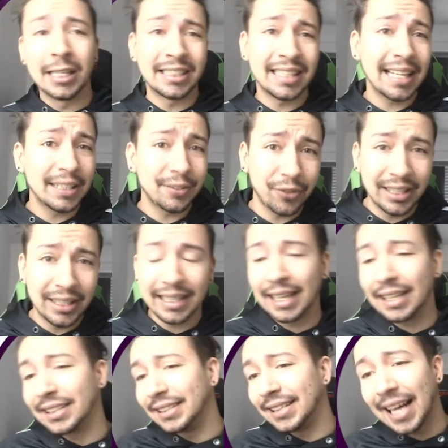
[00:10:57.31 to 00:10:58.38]
He takes free
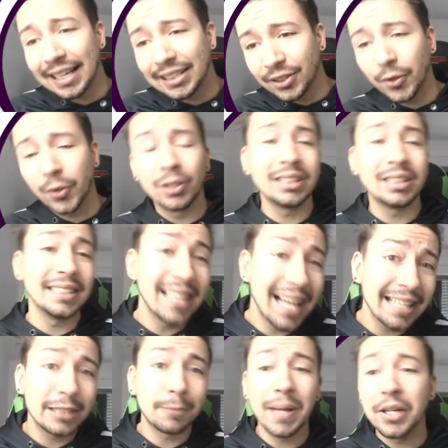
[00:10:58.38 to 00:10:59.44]
kicks, he takes corners, he
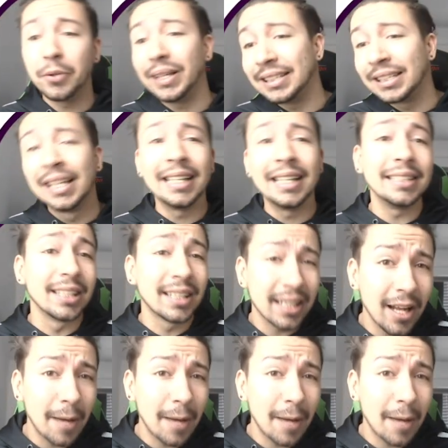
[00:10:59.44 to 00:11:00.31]
takes penalties. He's the